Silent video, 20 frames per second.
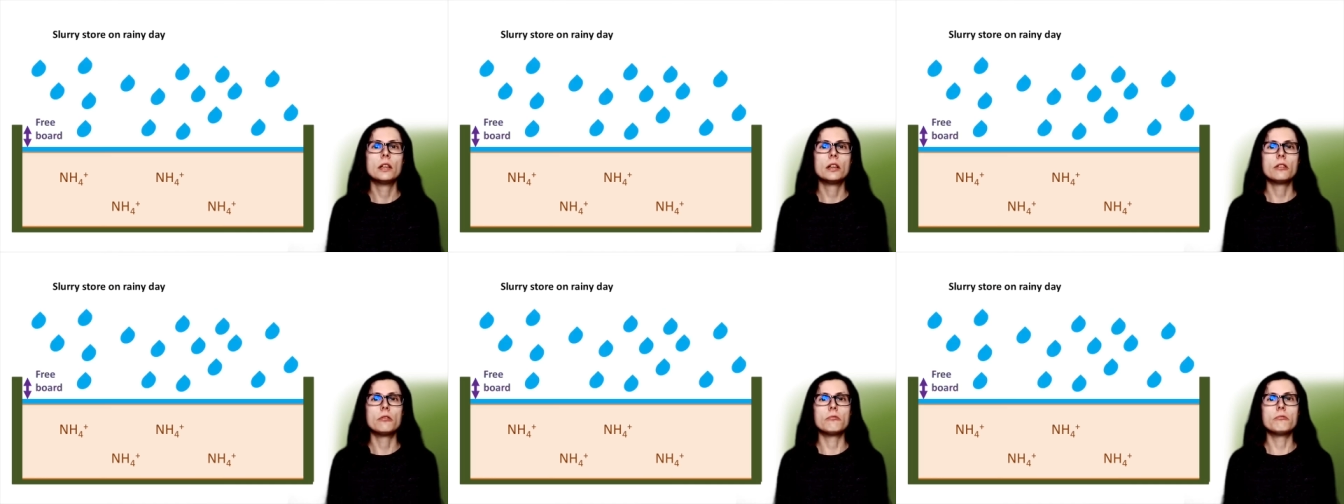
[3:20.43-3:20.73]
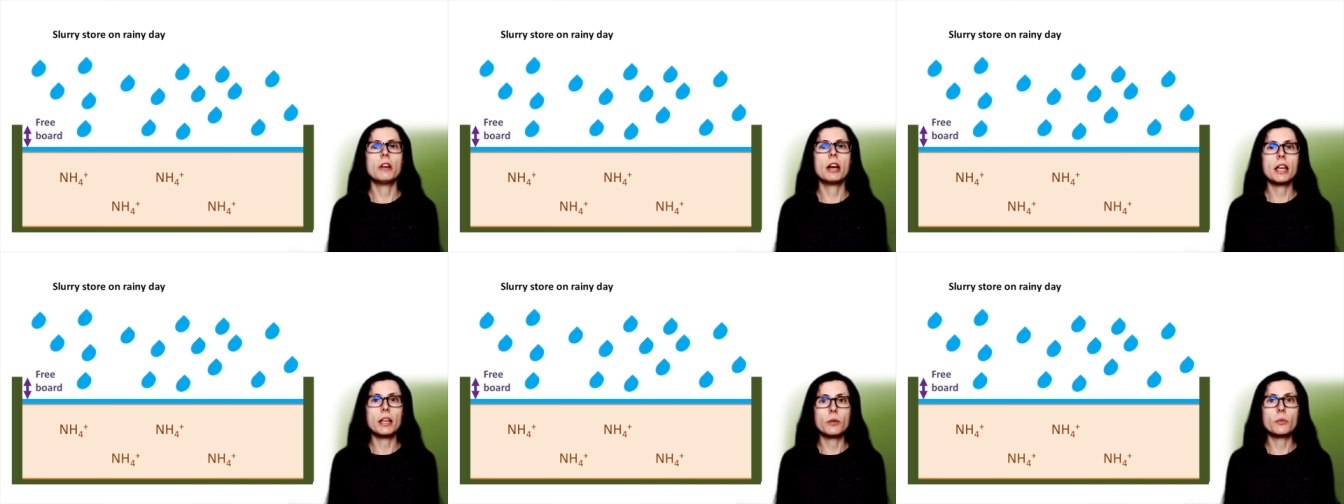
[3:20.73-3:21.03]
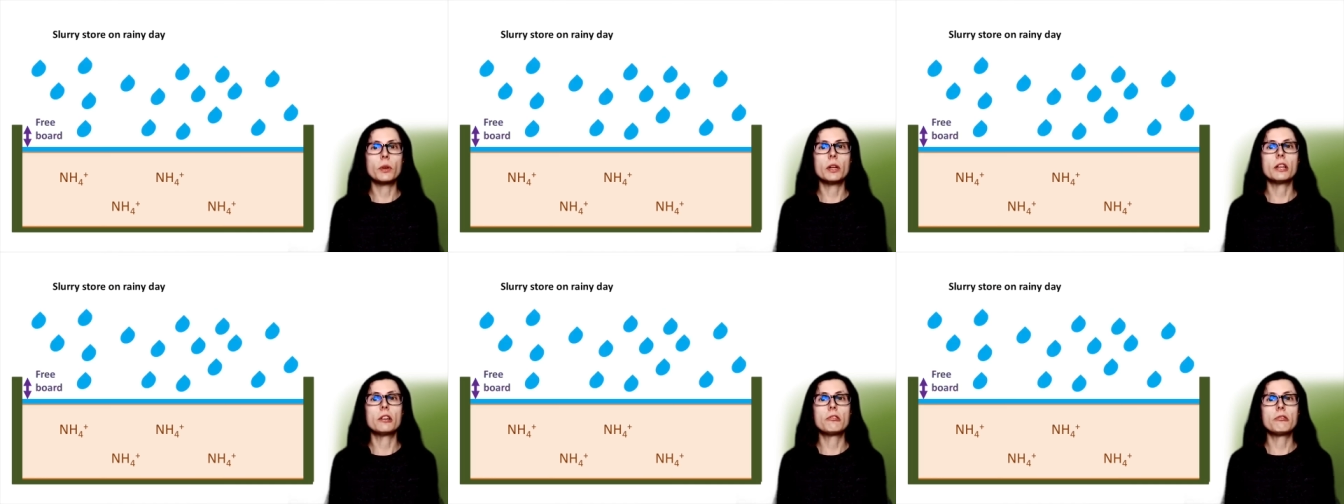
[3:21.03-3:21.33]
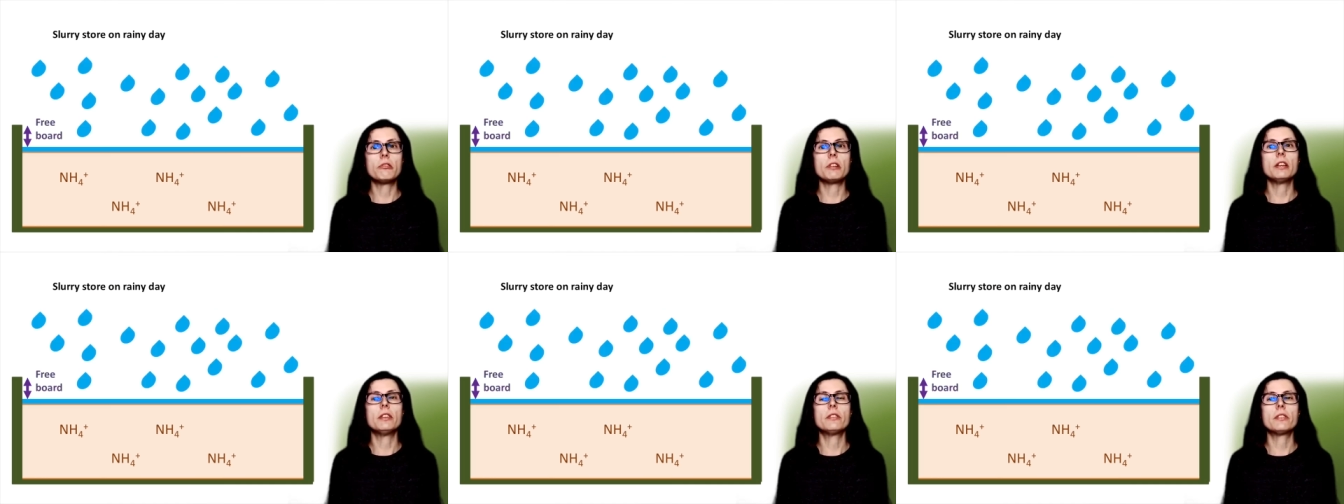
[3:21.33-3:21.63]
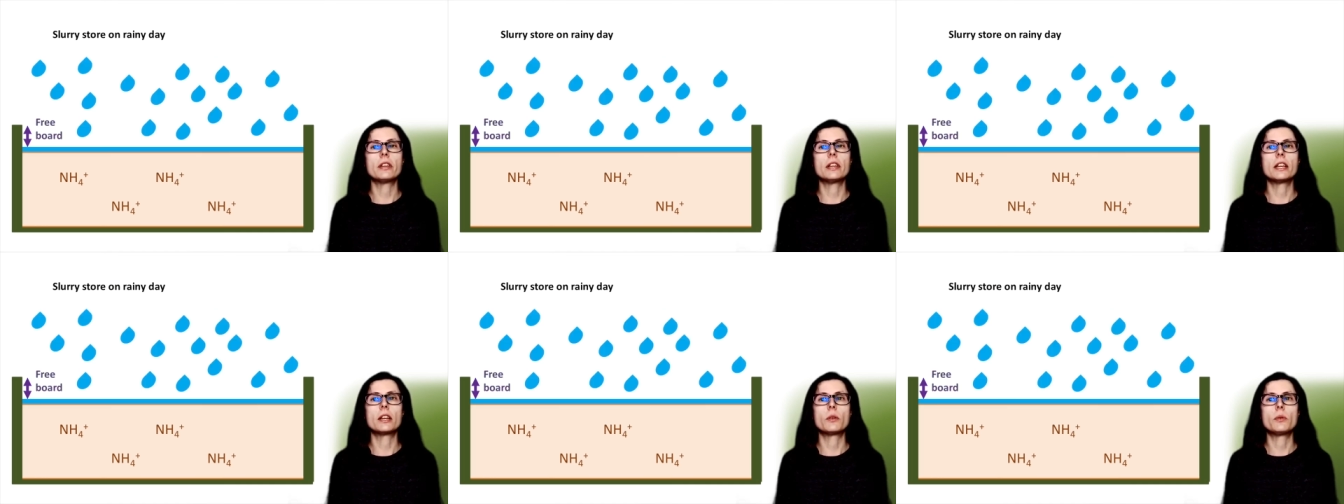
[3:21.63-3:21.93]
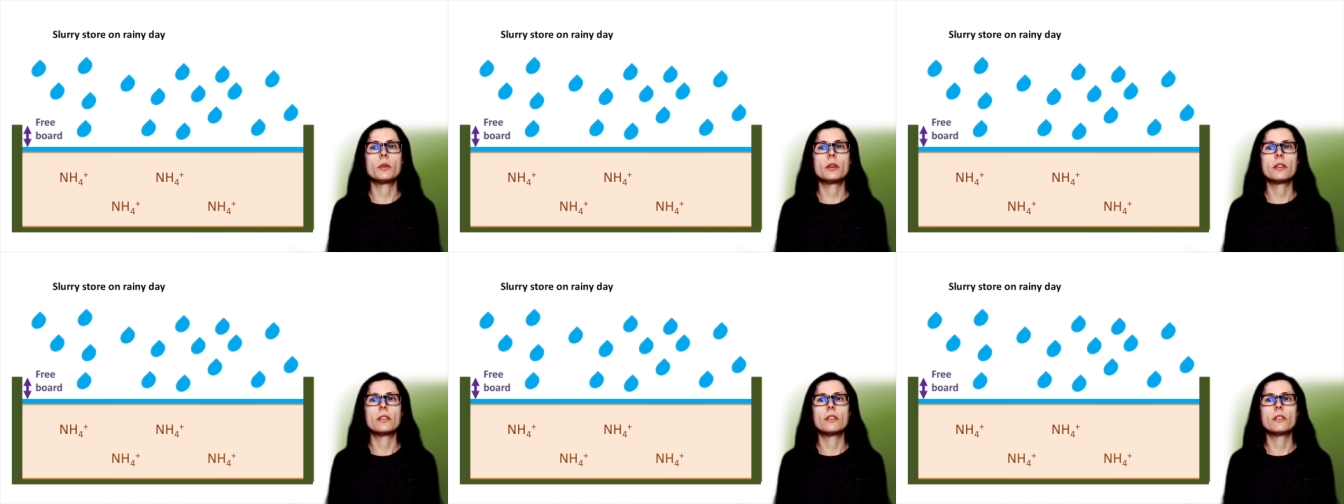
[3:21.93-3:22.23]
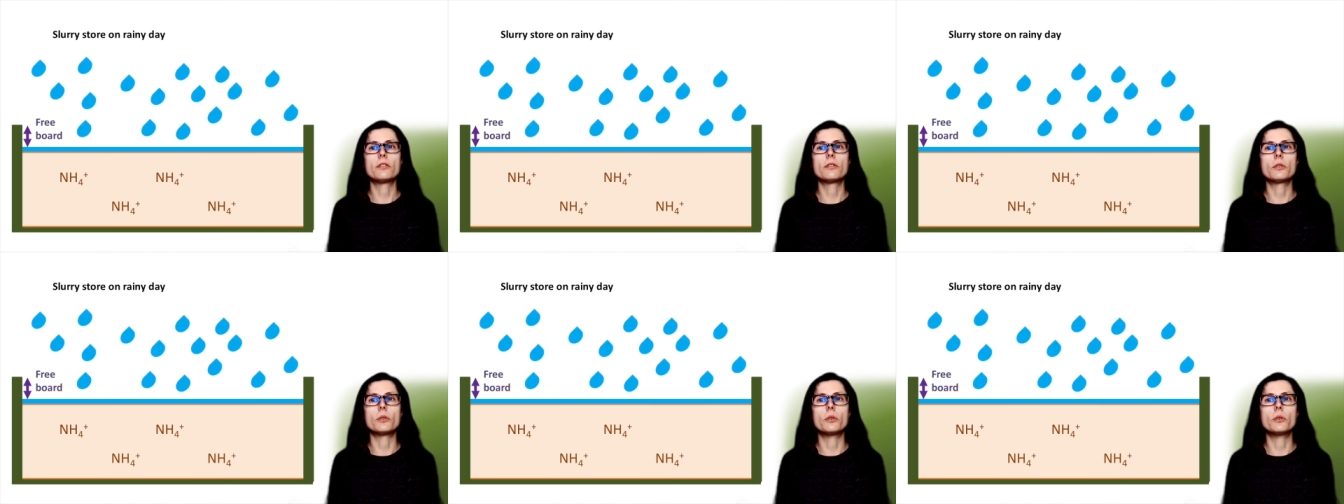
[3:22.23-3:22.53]
Rain will increase the liquid in the
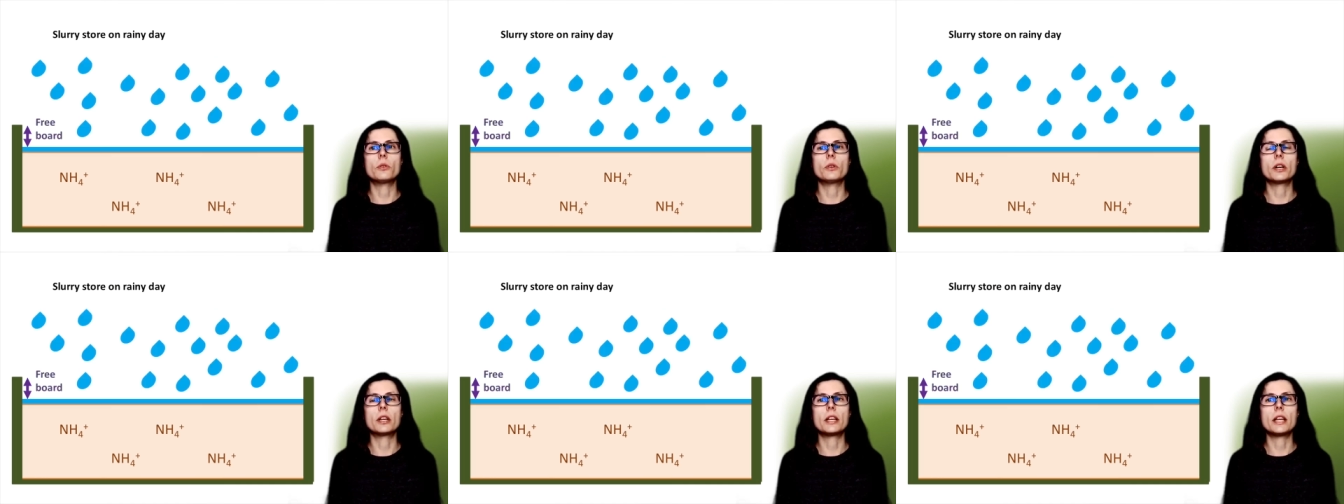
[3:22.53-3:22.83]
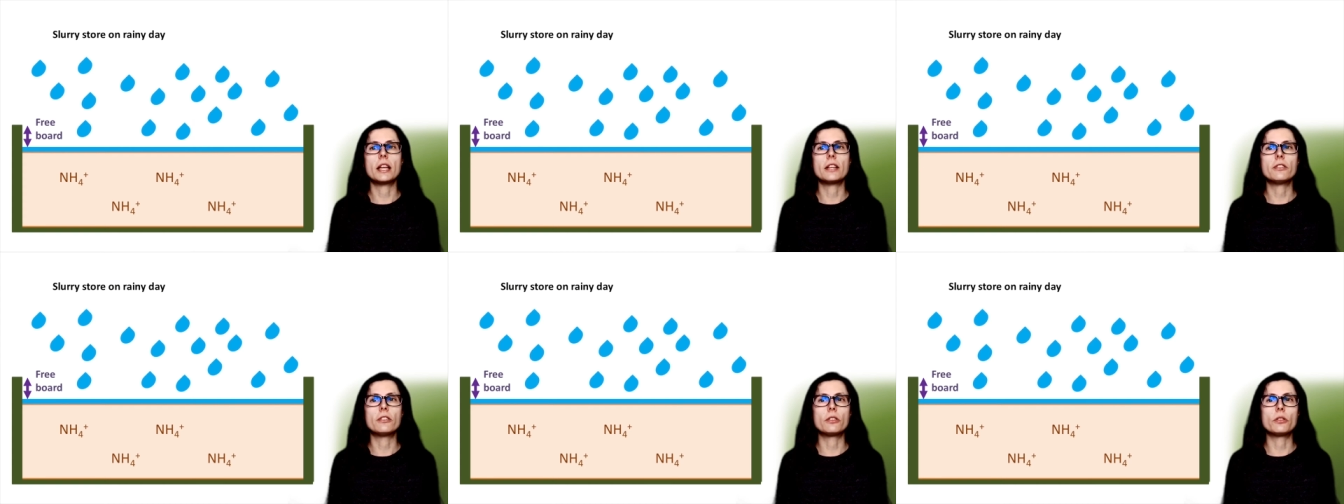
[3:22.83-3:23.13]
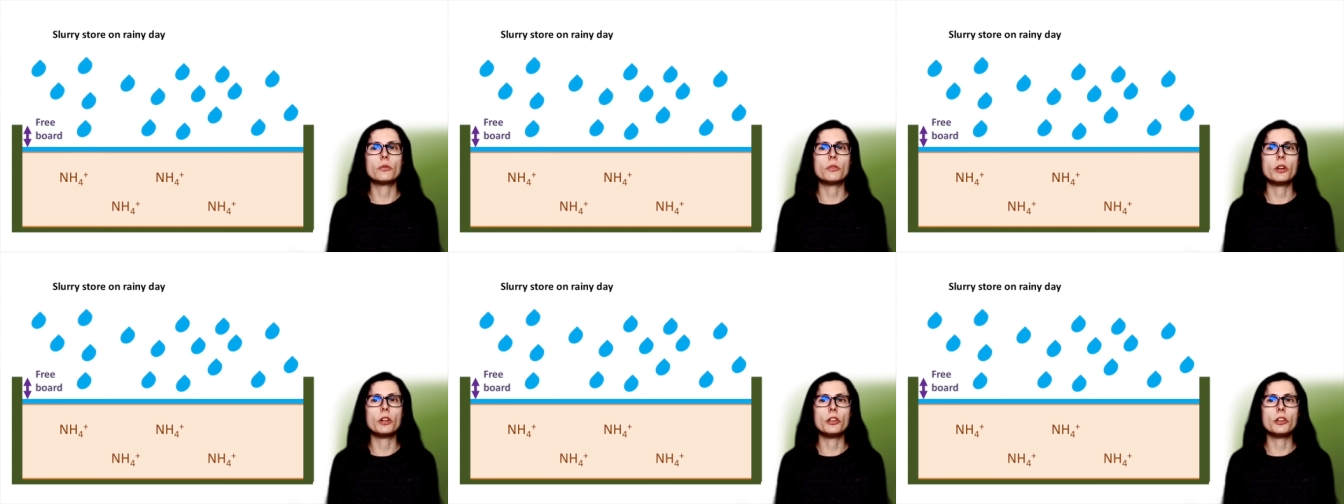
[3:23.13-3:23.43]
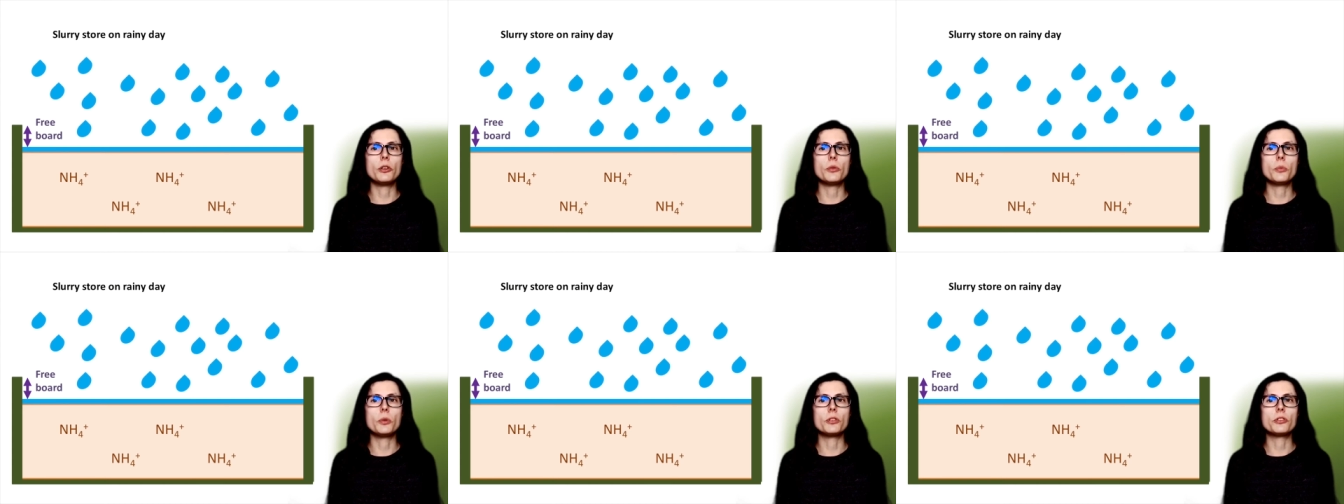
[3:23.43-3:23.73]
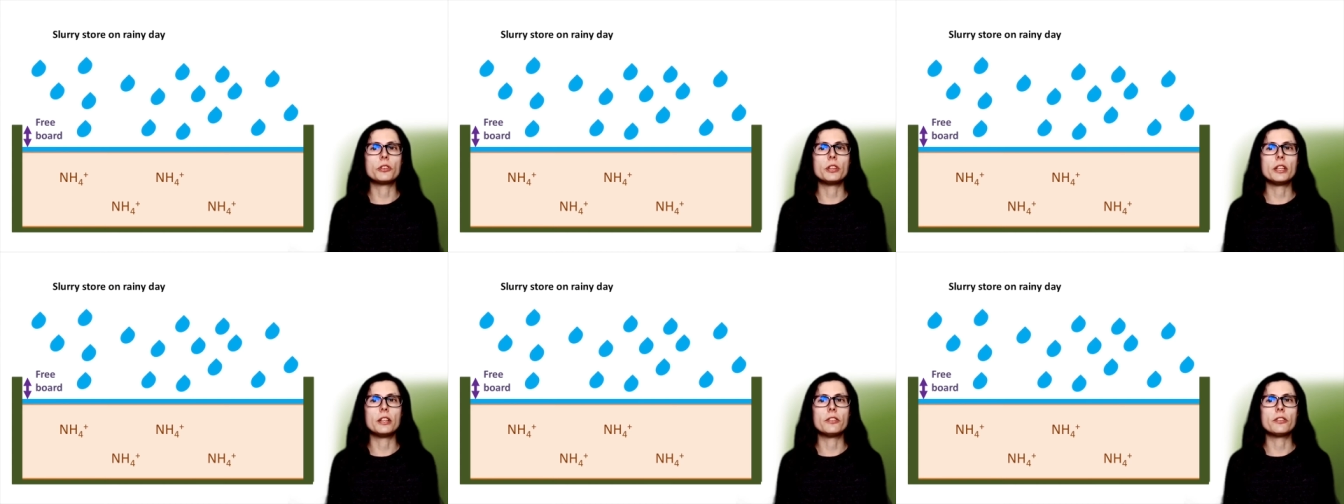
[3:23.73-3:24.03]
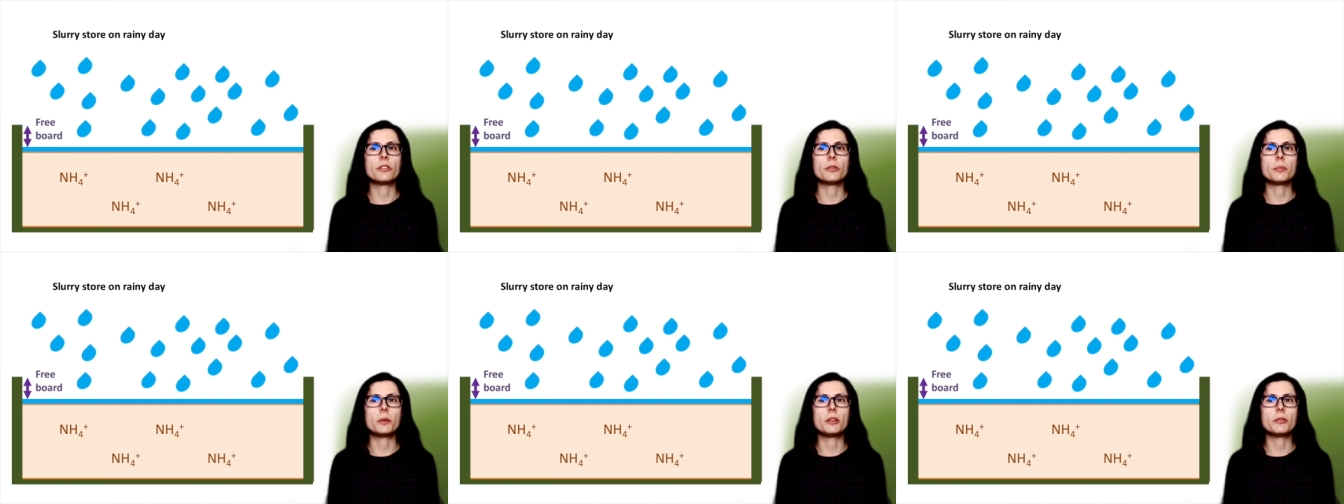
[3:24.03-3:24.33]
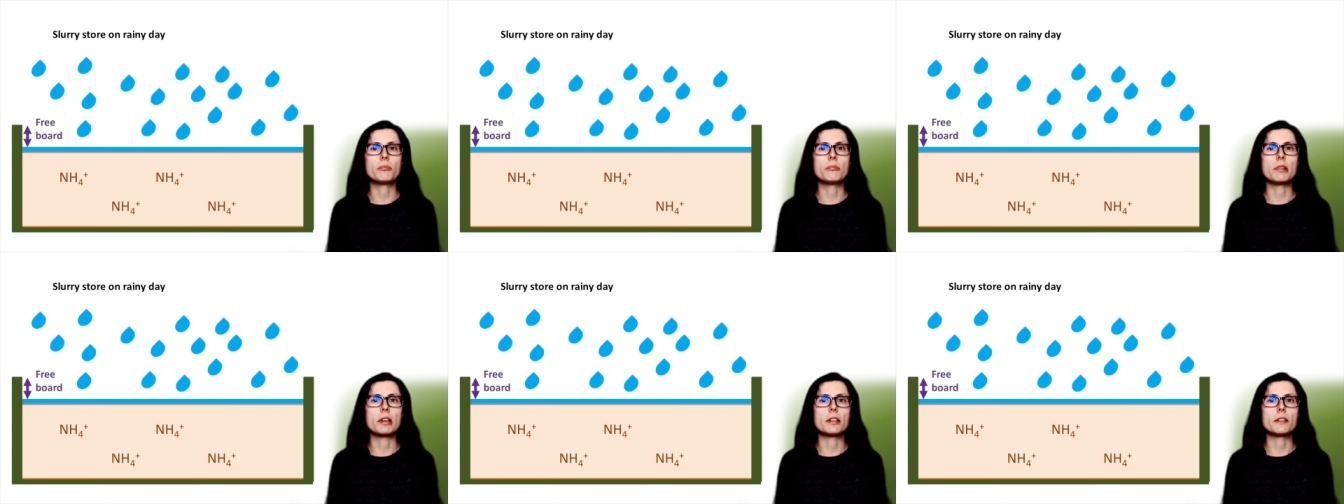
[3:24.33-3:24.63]
store and hence the volume which needs to be
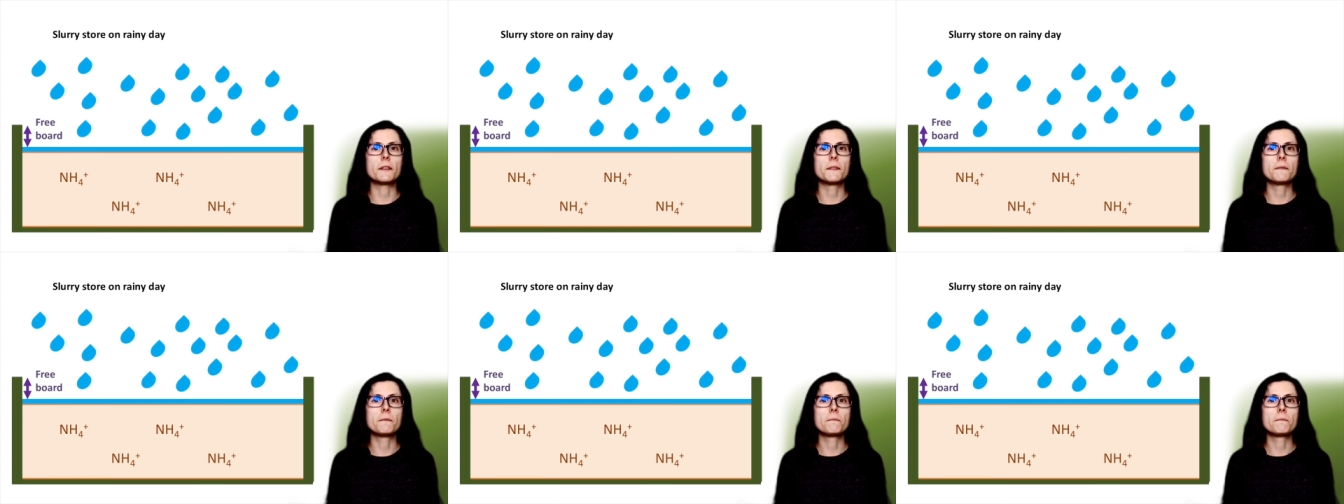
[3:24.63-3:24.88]
spread.